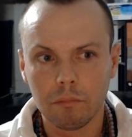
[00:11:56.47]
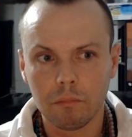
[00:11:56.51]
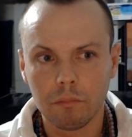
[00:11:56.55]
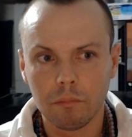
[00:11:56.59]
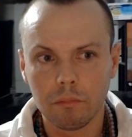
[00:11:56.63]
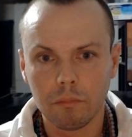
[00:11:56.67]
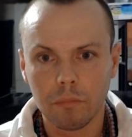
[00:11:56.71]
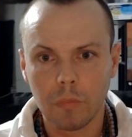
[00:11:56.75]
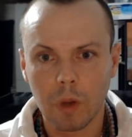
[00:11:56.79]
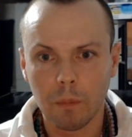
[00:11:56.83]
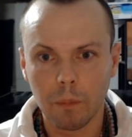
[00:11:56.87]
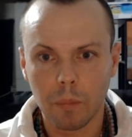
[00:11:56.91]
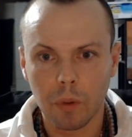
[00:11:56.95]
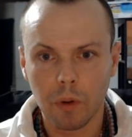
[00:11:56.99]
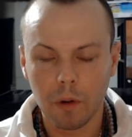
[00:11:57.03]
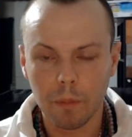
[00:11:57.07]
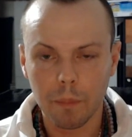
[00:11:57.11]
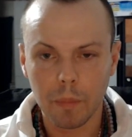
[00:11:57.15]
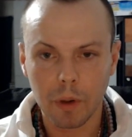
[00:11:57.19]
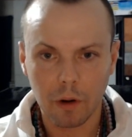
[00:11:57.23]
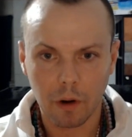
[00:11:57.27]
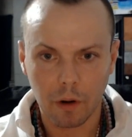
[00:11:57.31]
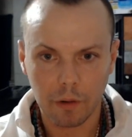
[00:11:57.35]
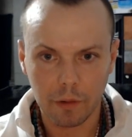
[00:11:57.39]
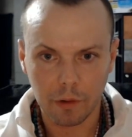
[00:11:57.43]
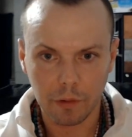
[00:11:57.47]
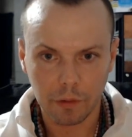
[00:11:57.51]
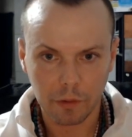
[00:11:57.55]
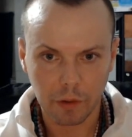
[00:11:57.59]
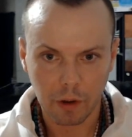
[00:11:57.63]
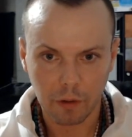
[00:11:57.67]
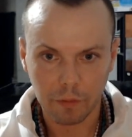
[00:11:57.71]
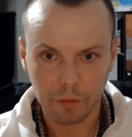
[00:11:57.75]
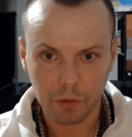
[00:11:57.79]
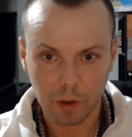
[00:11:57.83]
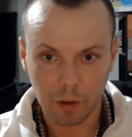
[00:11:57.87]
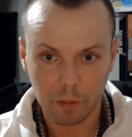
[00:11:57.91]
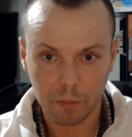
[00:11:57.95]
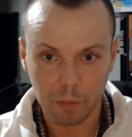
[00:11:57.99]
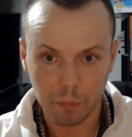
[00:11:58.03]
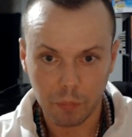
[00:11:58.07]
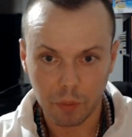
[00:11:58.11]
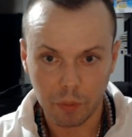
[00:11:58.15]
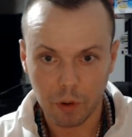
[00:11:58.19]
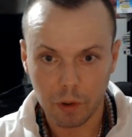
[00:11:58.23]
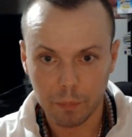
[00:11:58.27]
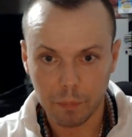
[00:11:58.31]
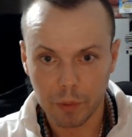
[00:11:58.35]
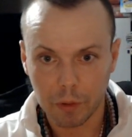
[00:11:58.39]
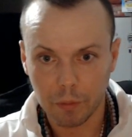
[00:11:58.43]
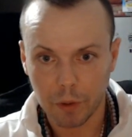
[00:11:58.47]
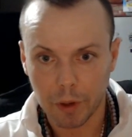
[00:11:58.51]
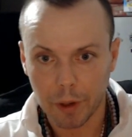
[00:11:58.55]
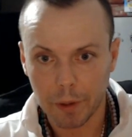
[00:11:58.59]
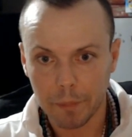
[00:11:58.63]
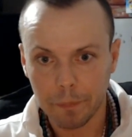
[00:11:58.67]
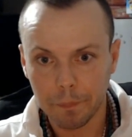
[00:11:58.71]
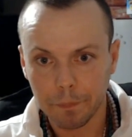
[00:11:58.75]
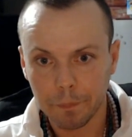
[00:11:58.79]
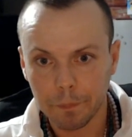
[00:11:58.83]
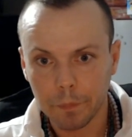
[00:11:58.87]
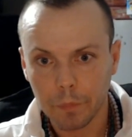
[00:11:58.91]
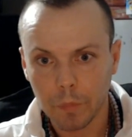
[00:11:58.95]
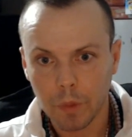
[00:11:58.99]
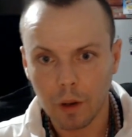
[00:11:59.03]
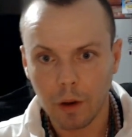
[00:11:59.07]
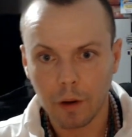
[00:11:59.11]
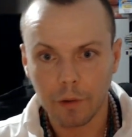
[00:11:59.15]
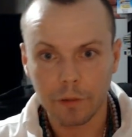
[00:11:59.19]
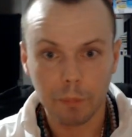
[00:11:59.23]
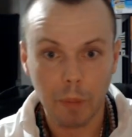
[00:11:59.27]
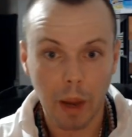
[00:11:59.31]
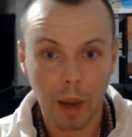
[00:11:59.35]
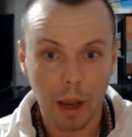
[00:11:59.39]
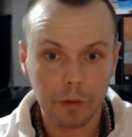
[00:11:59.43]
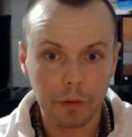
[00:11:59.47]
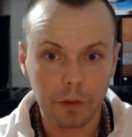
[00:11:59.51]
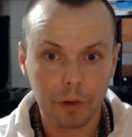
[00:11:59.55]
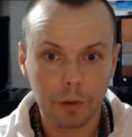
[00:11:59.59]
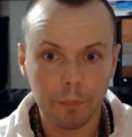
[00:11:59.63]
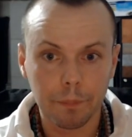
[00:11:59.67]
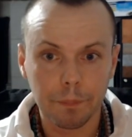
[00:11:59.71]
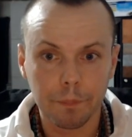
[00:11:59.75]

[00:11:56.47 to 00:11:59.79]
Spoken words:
improvement on yourself, self-improvement, right? Expansion,